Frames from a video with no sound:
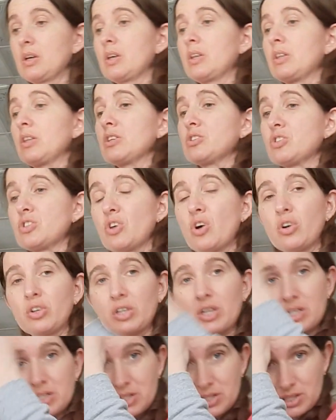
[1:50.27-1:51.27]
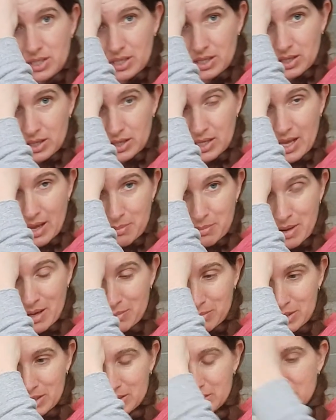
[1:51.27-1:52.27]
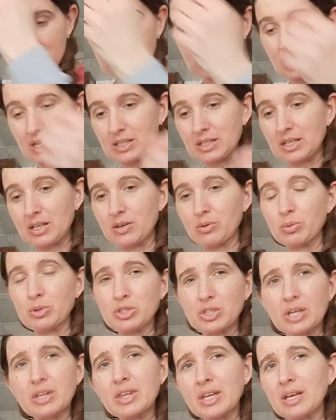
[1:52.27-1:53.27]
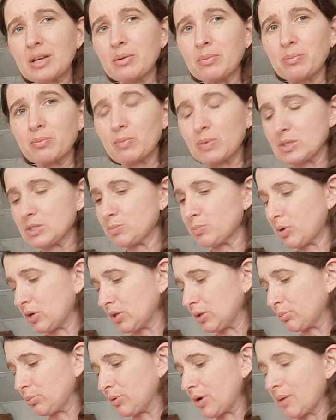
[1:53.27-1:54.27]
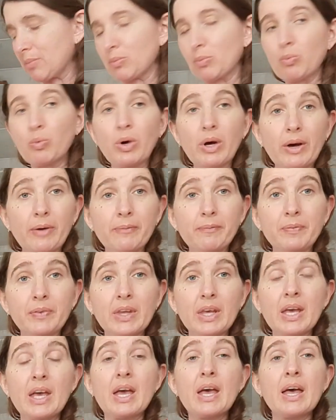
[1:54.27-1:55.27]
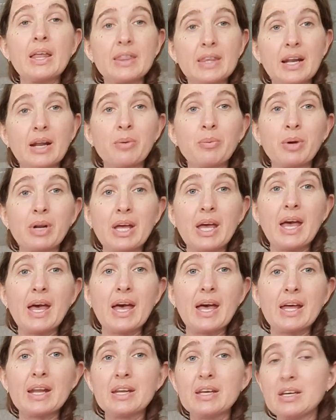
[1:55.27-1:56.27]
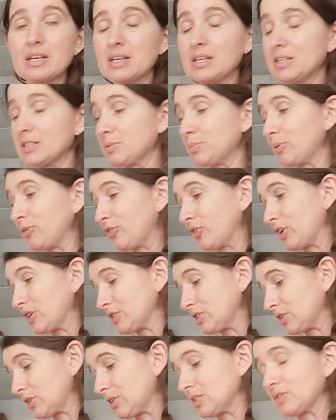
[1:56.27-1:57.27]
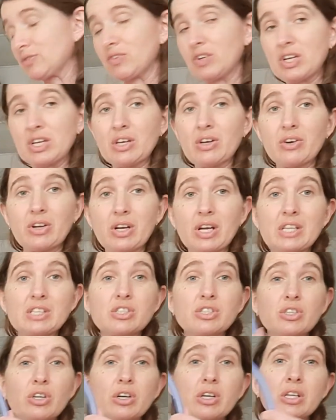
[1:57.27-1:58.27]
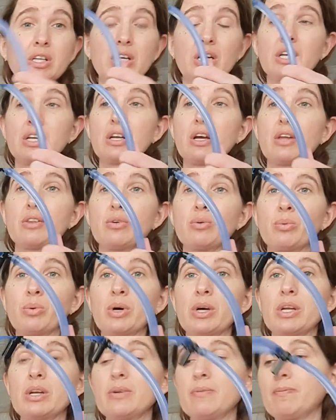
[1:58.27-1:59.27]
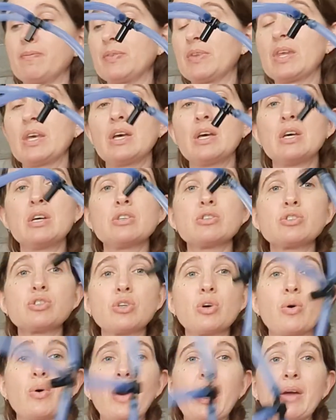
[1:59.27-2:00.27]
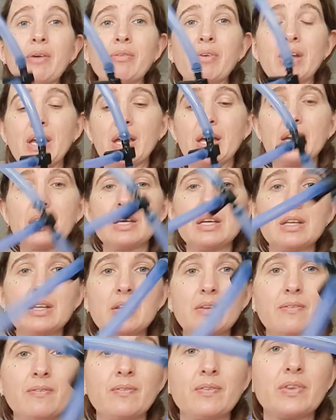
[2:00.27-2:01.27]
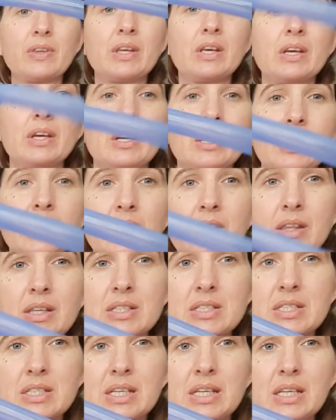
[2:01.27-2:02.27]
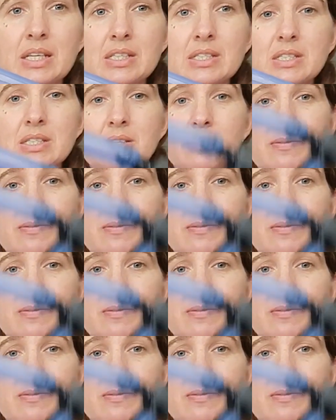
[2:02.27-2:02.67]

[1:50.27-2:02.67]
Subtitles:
sawdust that might be inside there, which I think is part of the problem. Well, then I went ahead, that's before I started this video, and I started another one. So I ran the teas